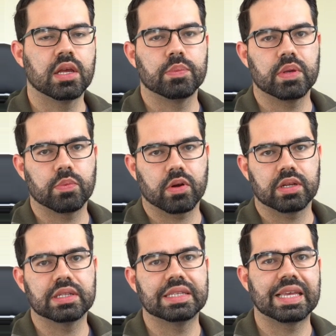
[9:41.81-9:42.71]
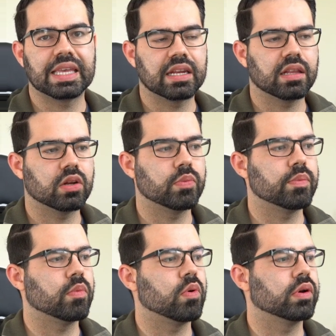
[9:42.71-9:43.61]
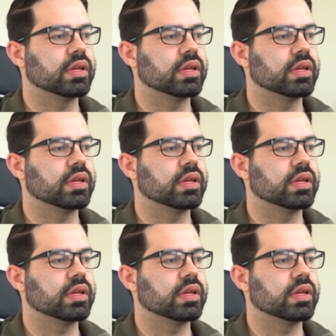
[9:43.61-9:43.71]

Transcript: people are going to dig in a little bit more.